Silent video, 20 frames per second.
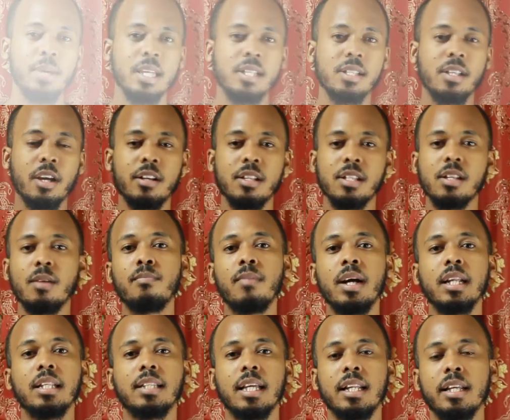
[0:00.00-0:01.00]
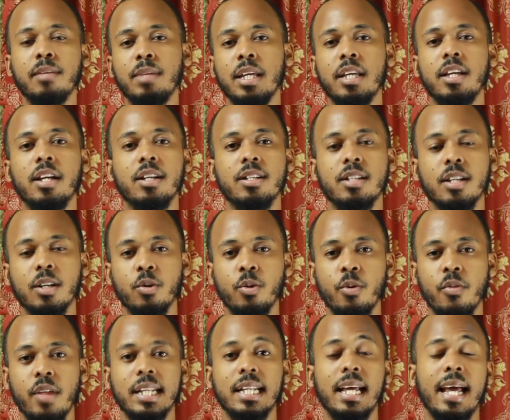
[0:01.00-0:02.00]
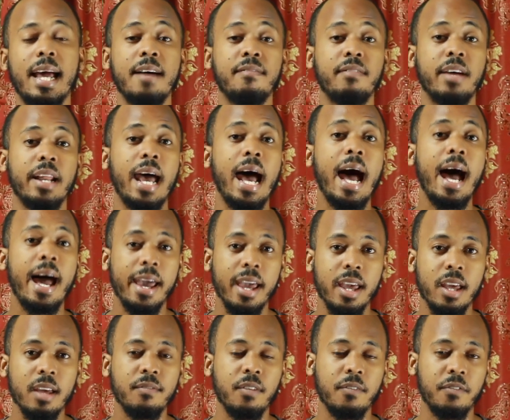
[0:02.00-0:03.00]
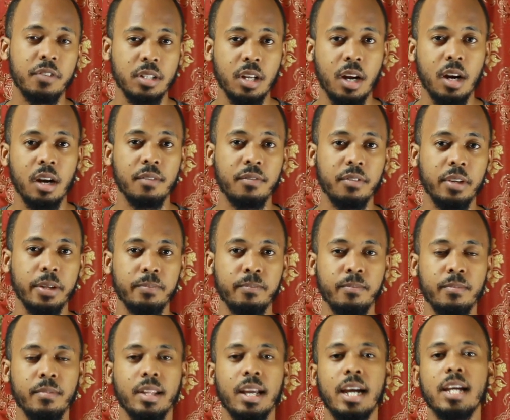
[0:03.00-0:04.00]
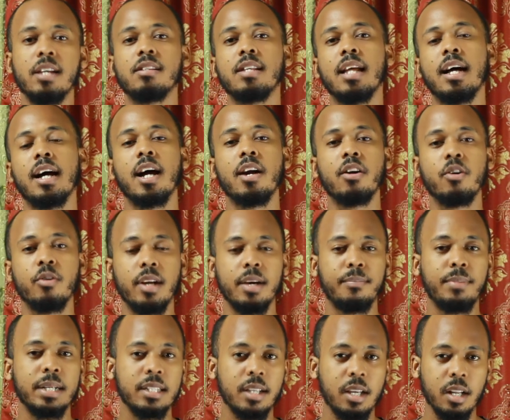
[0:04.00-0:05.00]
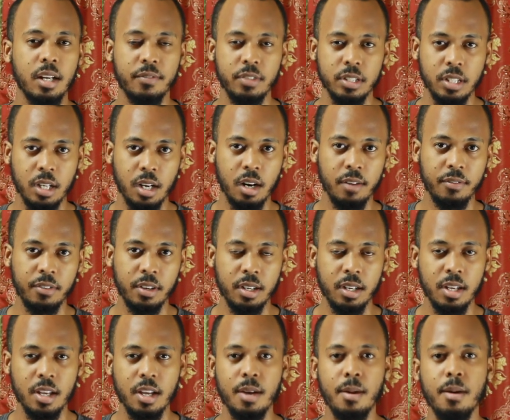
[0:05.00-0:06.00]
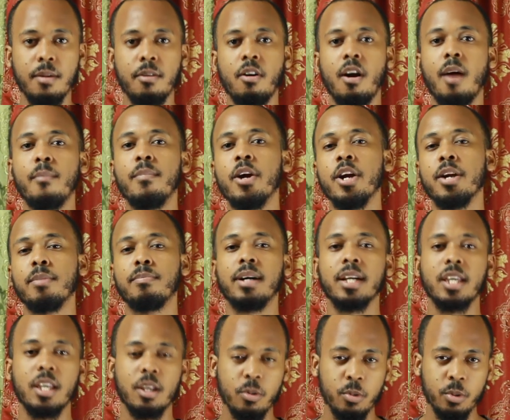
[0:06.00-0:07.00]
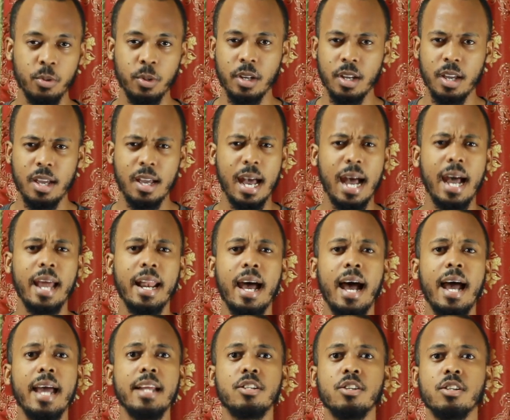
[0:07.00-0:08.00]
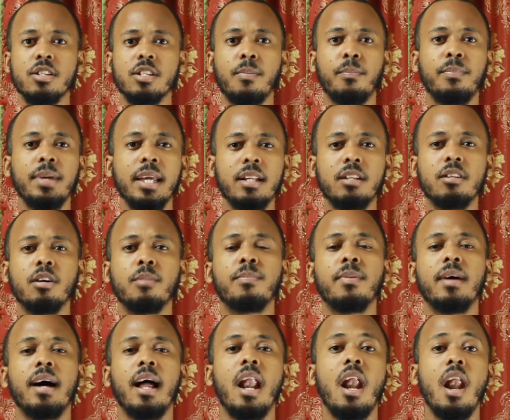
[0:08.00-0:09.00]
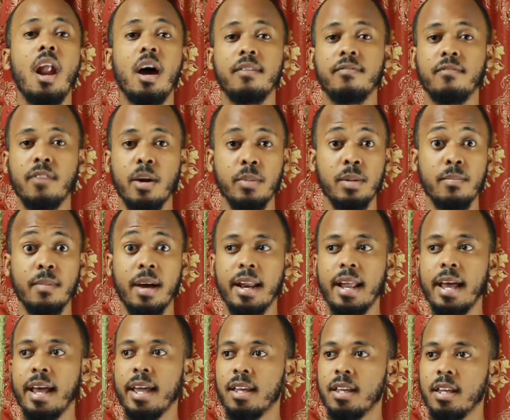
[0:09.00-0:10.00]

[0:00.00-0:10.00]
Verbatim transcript: based on somebody telling me years ago that I have an eye for photography, I used to hang around a particular photographer, Robert McHugh, and I just picked up a lot from him and I